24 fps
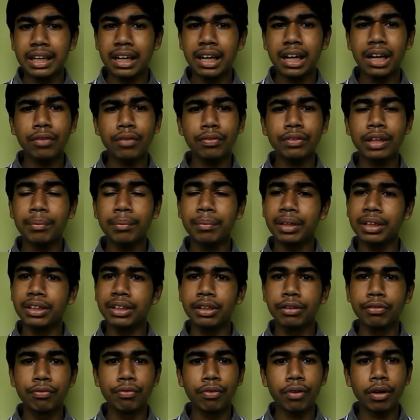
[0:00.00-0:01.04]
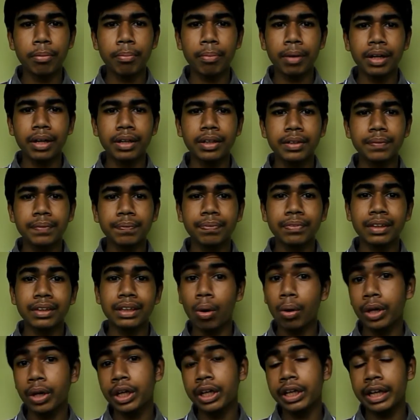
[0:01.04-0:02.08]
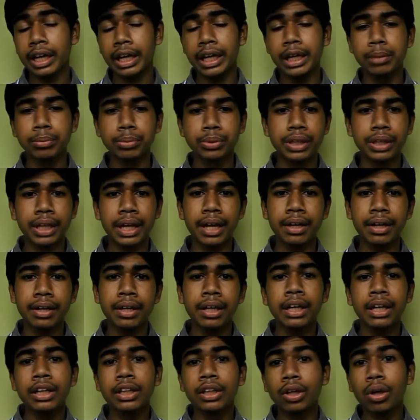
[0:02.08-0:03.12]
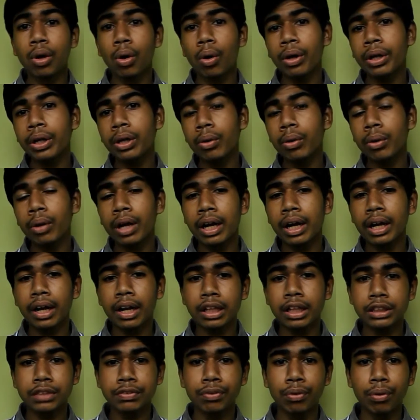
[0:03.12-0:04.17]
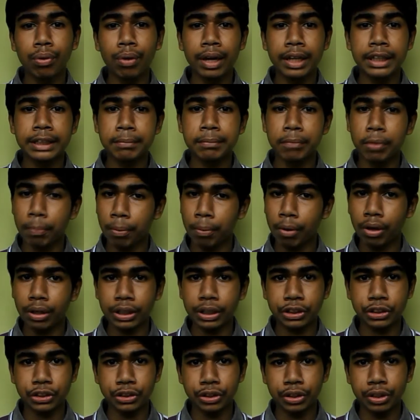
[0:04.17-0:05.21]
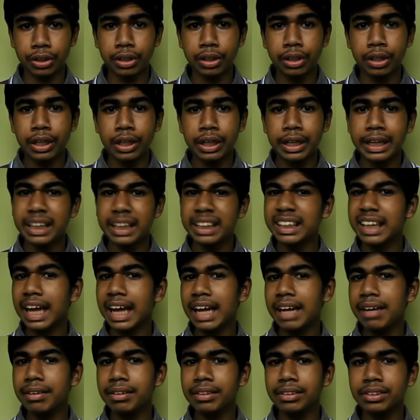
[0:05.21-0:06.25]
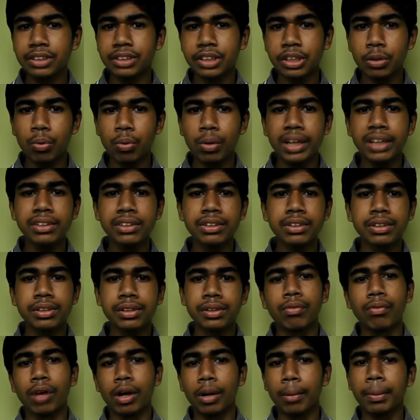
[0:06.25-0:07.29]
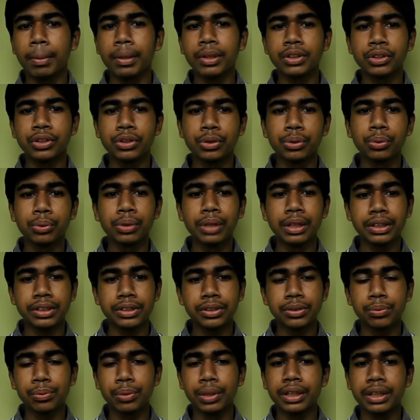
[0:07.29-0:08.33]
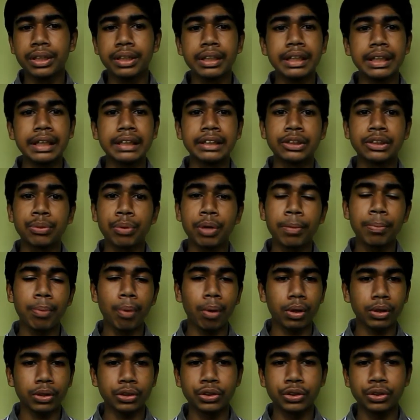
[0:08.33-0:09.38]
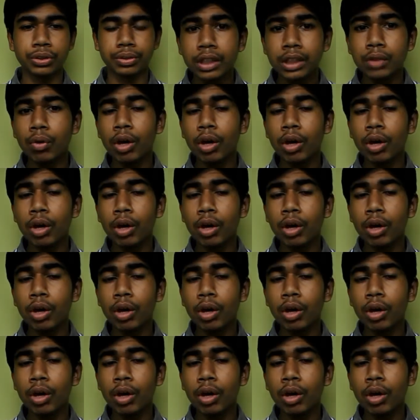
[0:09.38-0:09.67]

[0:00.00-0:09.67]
None of them are different but Corning claims that Corning Gorilla Glass 4 has more protection. In that sequence, OnePlus 2 does win in screen protection.